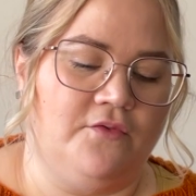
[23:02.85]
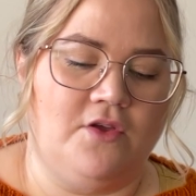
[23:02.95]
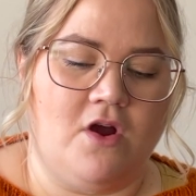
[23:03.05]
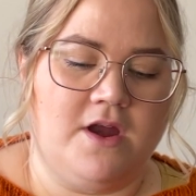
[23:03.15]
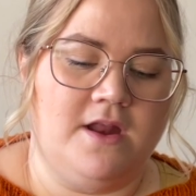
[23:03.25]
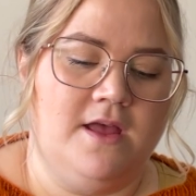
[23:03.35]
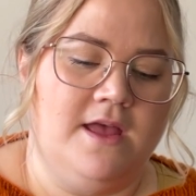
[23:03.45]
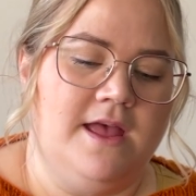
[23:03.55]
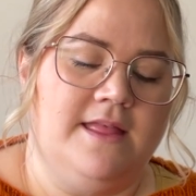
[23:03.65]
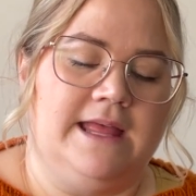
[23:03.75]
yarn,
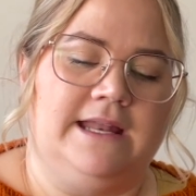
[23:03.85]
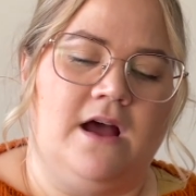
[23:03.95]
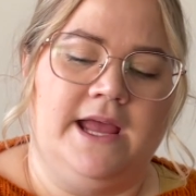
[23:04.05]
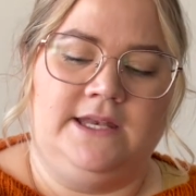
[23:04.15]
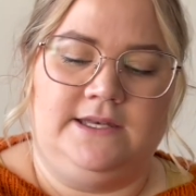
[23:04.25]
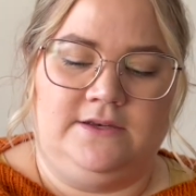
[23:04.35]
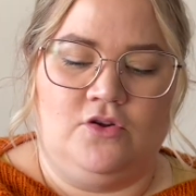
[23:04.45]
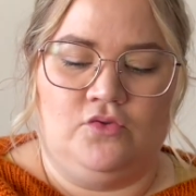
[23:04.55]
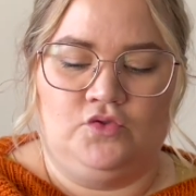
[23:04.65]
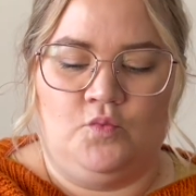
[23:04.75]
that I
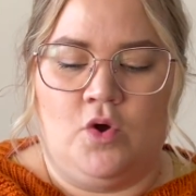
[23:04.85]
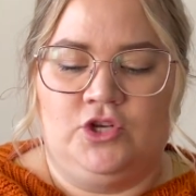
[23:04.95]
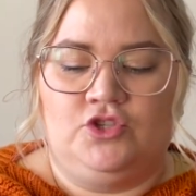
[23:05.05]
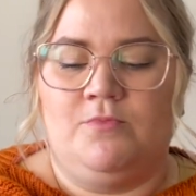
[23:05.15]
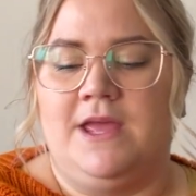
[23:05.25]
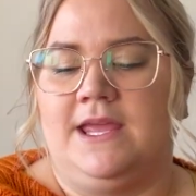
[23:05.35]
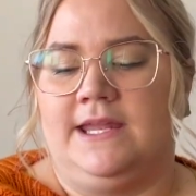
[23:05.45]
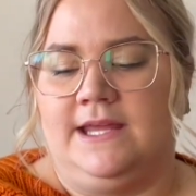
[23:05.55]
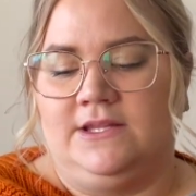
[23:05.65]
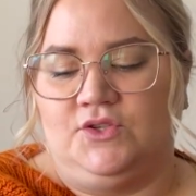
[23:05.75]
don't want to make it
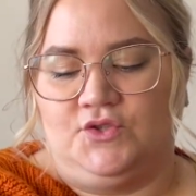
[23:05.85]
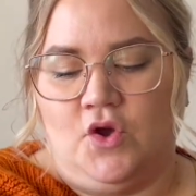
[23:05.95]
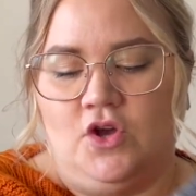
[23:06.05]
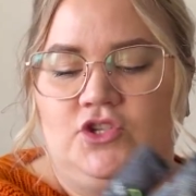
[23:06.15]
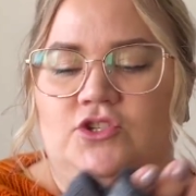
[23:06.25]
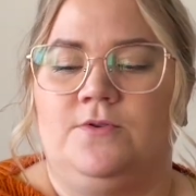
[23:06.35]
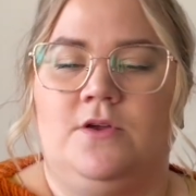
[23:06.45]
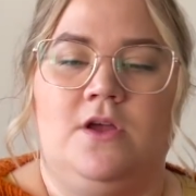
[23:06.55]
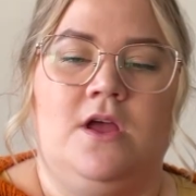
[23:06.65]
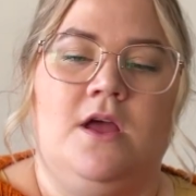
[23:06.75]
into socks.
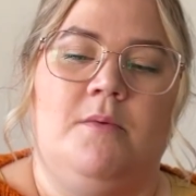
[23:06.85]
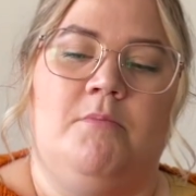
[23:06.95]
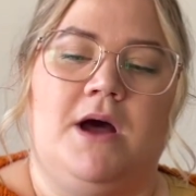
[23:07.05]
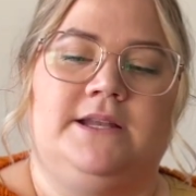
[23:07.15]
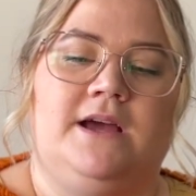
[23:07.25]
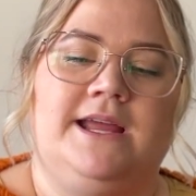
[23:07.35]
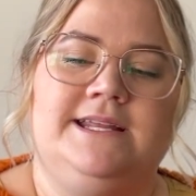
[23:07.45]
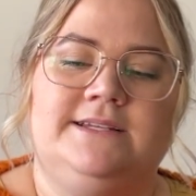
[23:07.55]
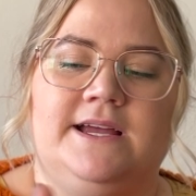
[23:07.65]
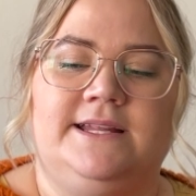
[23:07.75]
But I
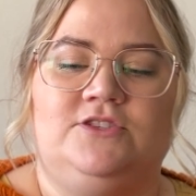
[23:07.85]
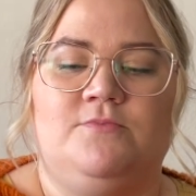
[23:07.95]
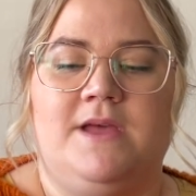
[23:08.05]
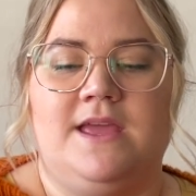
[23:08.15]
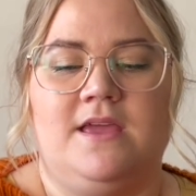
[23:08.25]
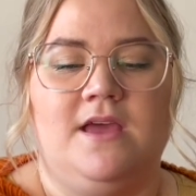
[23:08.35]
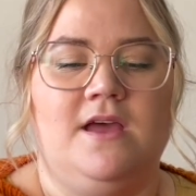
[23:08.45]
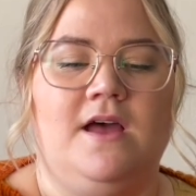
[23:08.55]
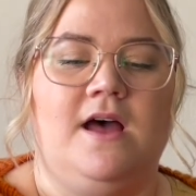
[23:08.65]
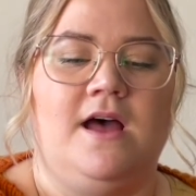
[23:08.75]
decided to make
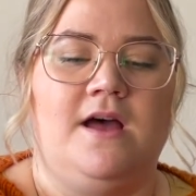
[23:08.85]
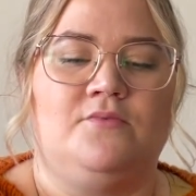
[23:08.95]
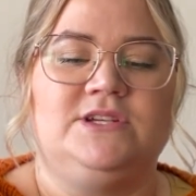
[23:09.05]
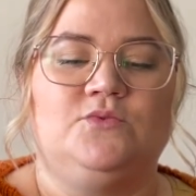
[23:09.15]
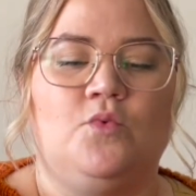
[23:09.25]
wrist